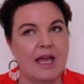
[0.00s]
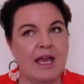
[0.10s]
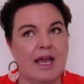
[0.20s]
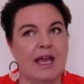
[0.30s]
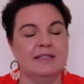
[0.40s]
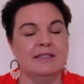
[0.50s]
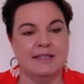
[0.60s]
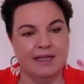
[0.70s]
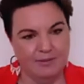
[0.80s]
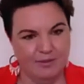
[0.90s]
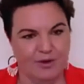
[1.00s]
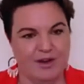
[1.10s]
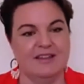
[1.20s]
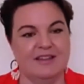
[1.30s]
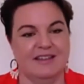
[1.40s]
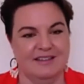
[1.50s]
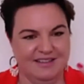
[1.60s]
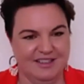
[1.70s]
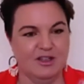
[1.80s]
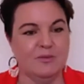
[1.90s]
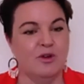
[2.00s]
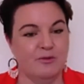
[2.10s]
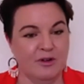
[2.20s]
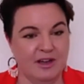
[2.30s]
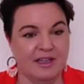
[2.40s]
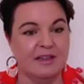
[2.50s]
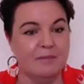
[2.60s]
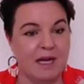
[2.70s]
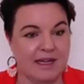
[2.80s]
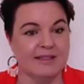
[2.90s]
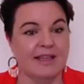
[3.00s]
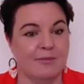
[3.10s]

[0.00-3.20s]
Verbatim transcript: and deep breathing to the point where I nearly pass out